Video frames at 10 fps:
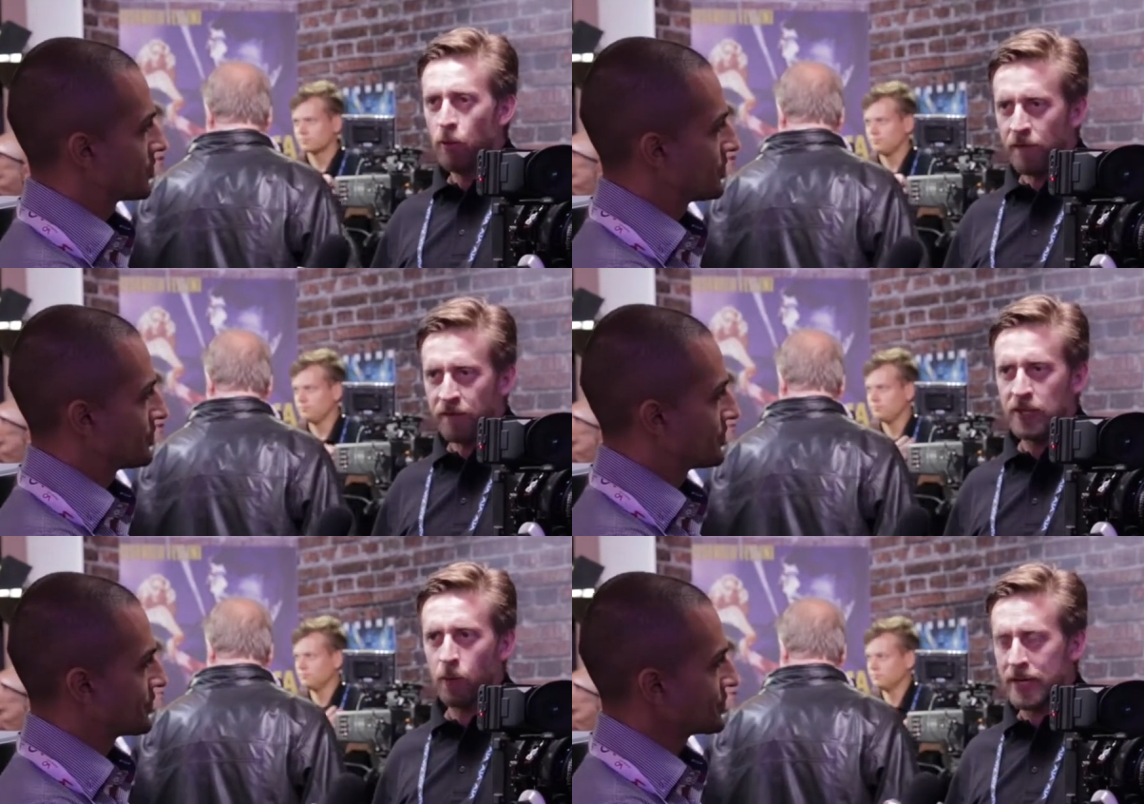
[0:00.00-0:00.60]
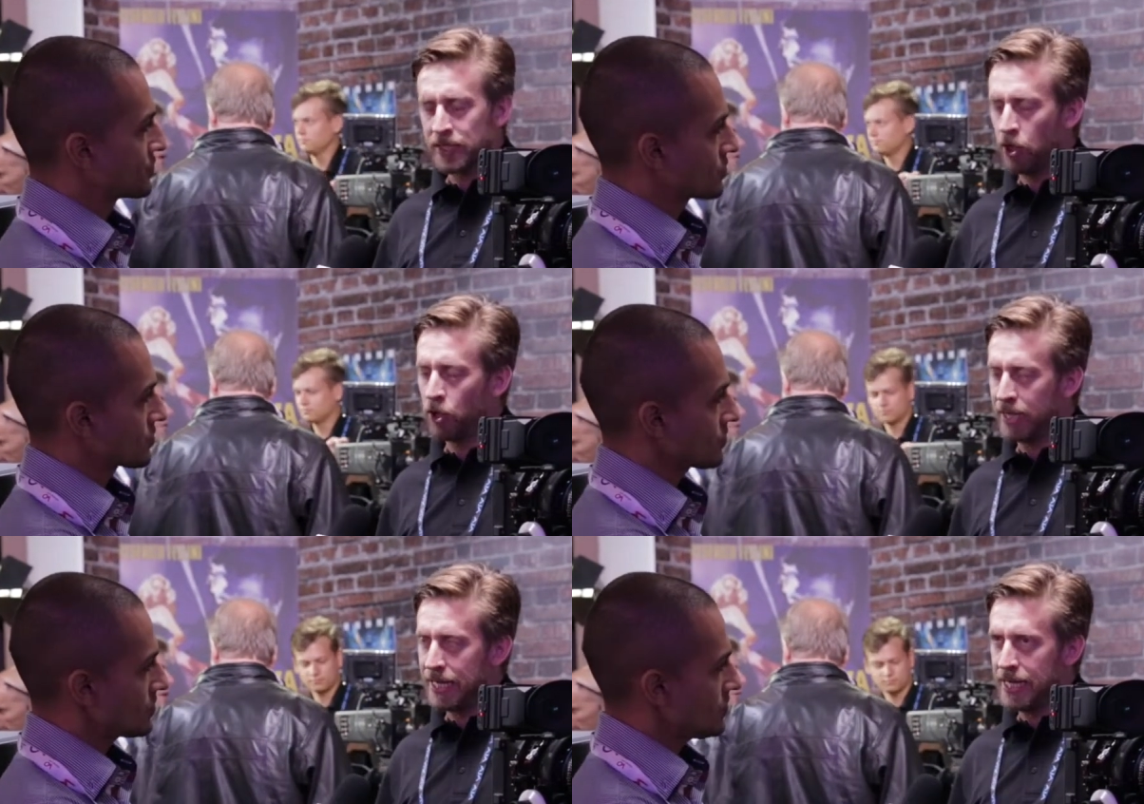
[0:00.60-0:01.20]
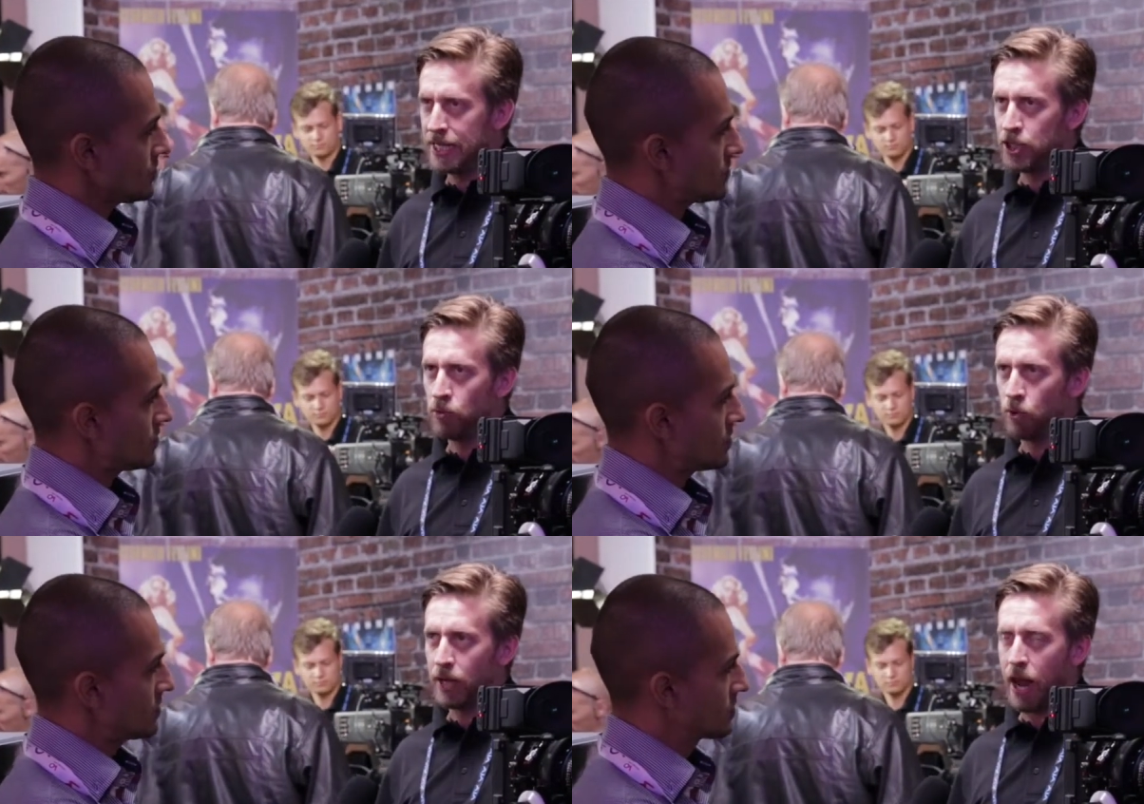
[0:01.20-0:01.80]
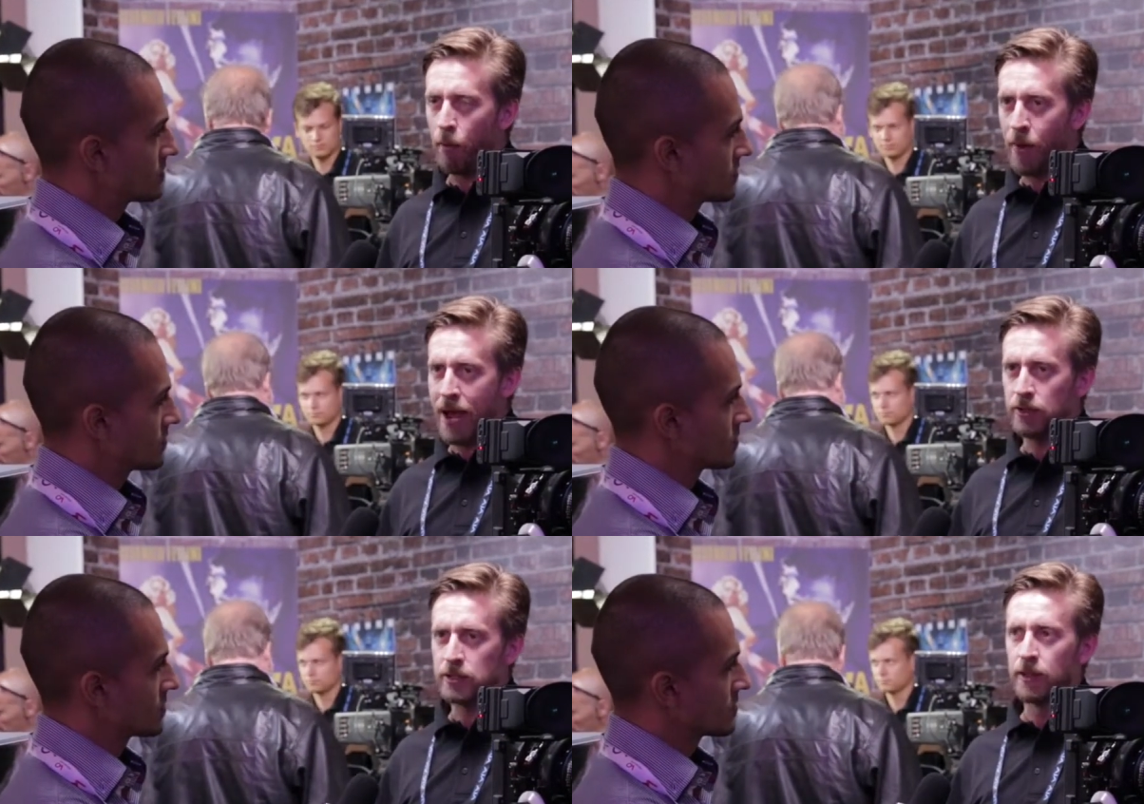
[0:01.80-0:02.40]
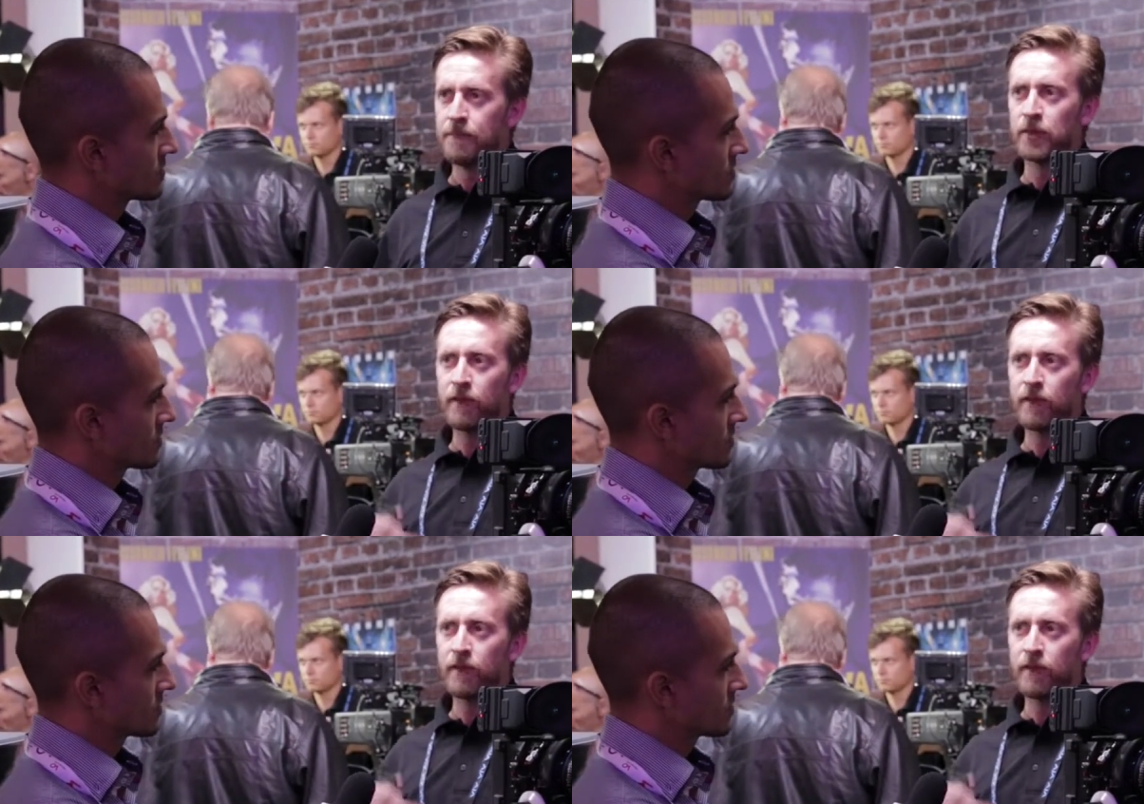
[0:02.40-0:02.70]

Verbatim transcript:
Speaker 1: roughly the way to look at it is you will get around